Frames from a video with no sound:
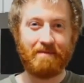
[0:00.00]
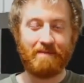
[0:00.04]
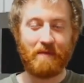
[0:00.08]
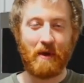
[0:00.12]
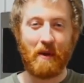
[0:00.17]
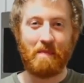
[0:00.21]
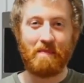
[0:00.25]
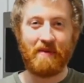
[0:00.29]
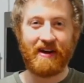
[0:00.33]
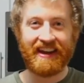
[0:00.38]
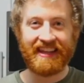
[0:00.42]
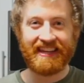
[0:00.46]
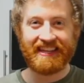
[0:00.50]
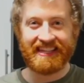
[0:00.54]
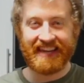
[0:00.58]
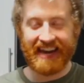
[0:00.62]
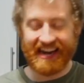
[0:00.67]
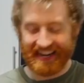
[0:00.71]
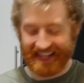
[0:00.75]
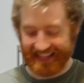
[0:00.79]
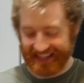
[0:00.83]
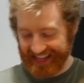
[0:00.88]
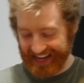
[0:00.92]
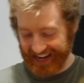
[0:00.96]
no pun
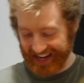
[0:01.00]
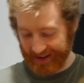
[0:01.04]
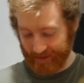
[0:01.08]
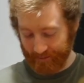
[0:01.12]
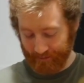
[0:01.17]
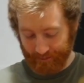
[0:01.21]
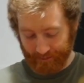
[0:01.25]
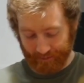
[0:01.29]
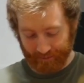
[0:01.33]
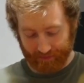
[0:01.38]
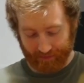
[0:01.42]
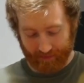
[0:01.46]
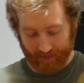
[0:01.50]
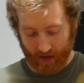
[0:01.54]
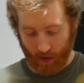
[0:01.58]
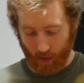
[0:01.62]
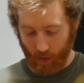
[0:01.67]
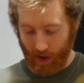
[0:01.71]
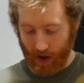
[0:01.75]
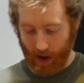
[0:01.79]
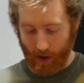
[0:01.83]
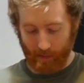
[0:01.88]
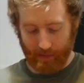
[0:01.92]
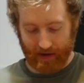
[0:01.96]
intended there.
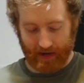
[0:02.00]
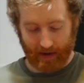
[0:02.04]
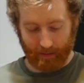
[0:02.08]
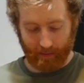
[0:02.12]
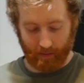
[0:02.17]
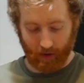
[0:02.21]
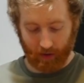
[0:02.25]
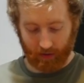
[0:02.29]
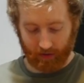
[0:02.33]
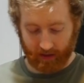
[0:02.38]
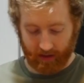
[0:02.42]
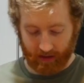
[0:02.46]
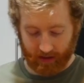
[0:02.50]
Wow, but yeah, both of